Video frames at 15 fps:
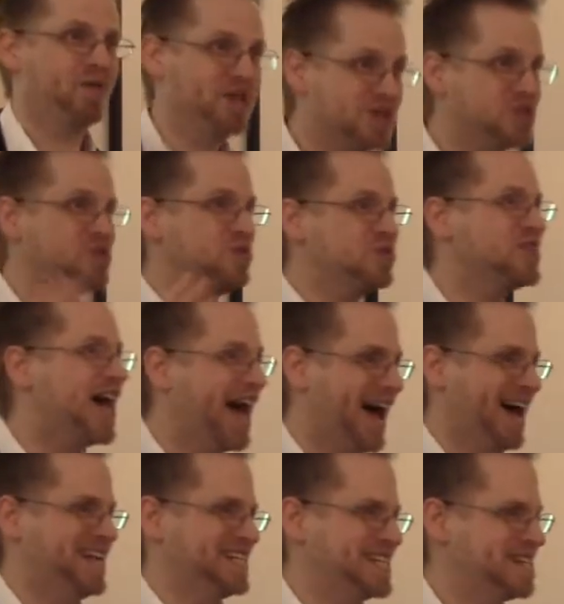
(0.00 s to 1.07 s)
We do
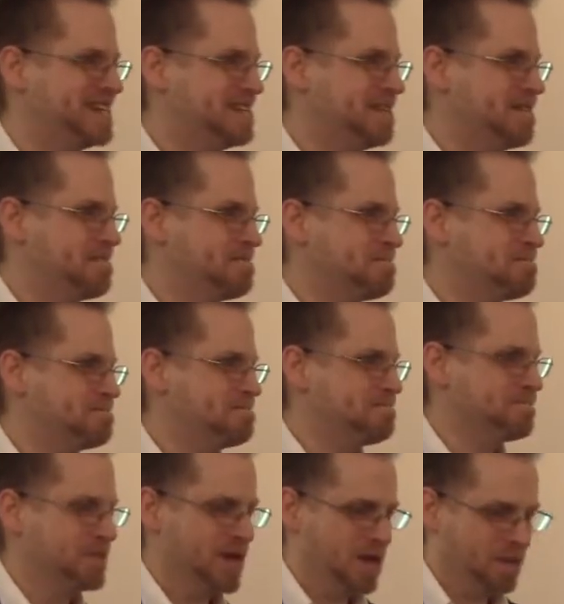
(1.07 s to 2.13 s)
that.
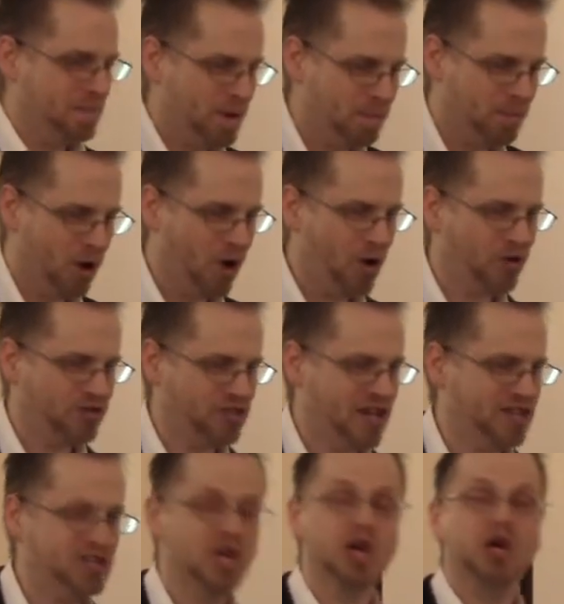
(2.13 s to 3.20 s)
But Paul
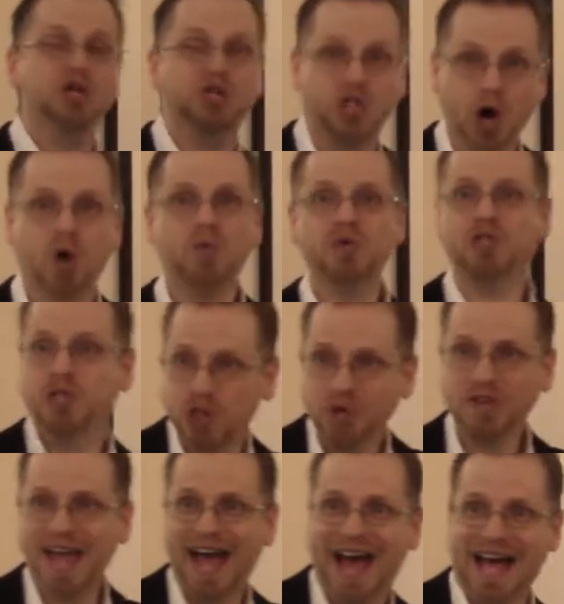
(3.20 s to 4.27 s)
says, don't
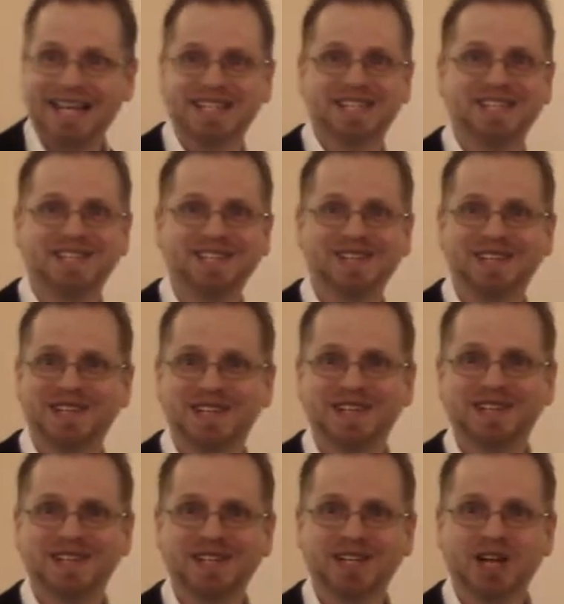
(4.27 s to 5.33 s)
do that.
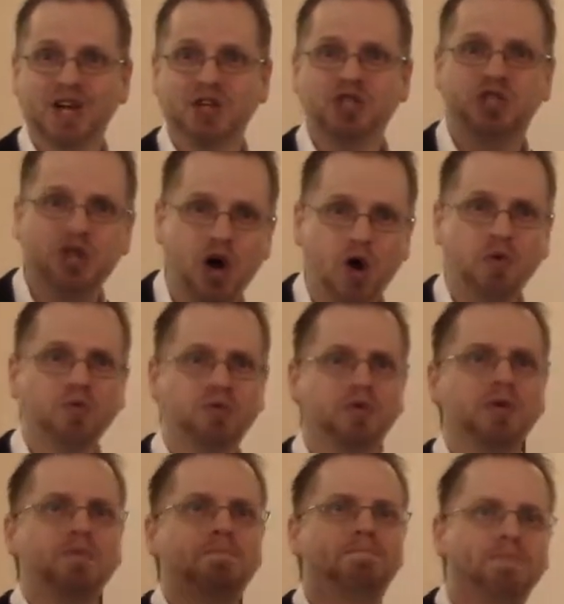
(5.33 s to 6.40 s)
Don't
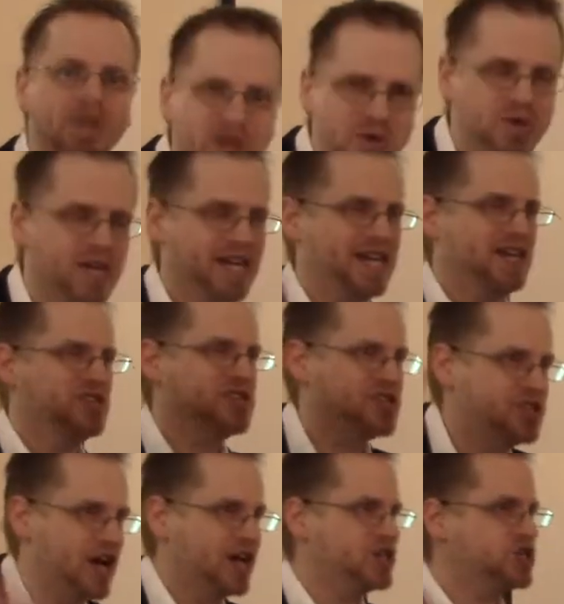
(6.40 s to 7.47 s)
rebuke in
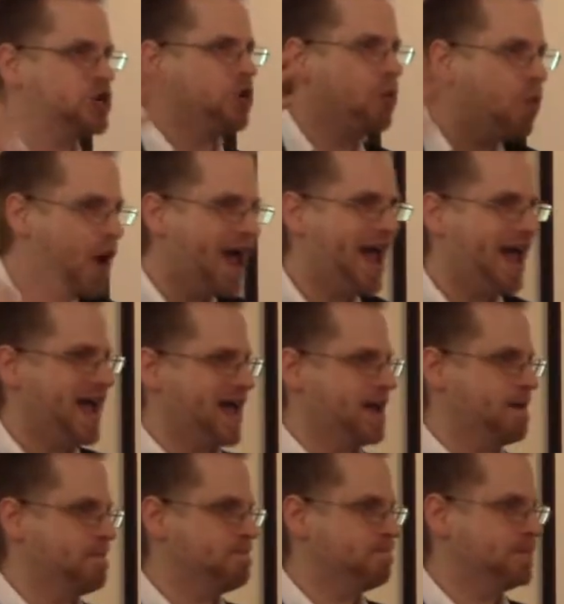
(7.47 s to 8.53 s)
such a
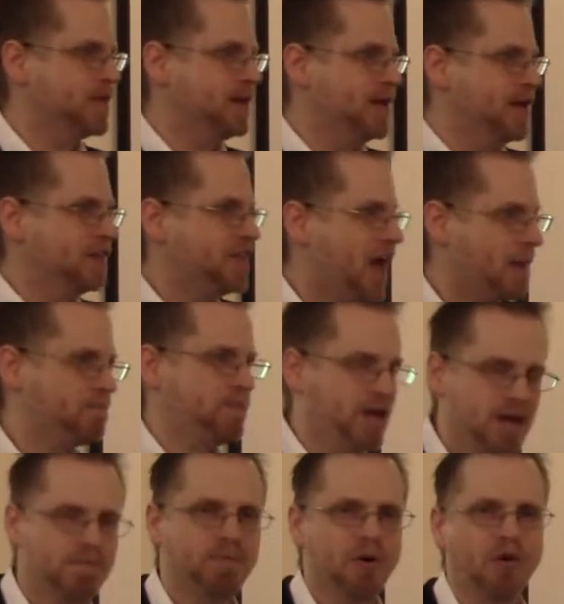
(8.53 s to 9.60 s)
way that
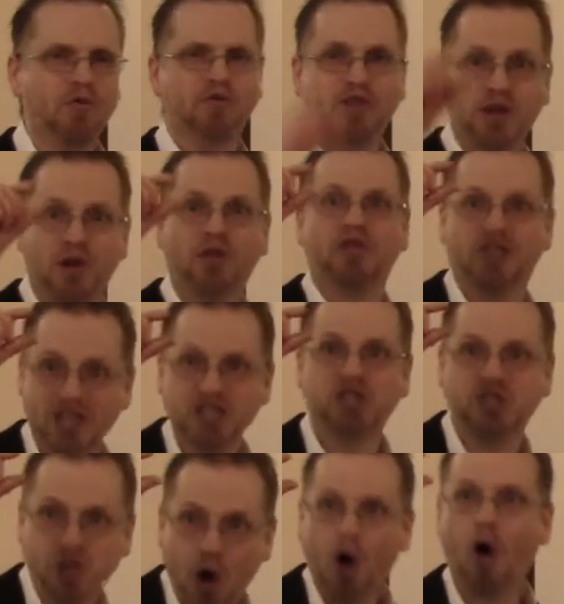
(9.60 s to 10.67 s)
people feel
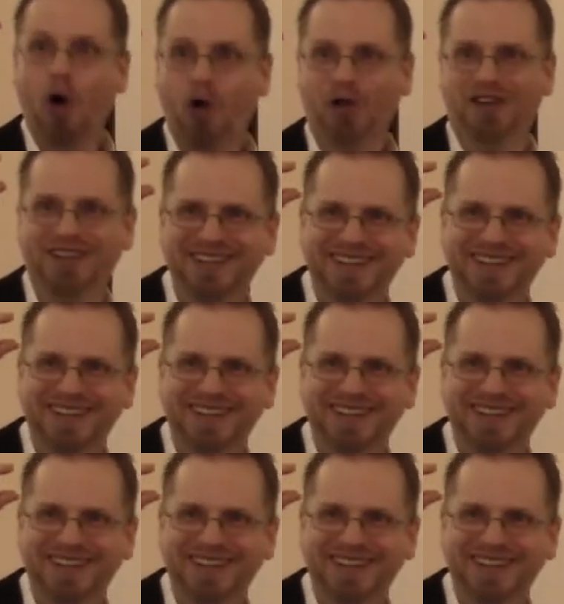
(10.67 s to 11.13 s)
this tall.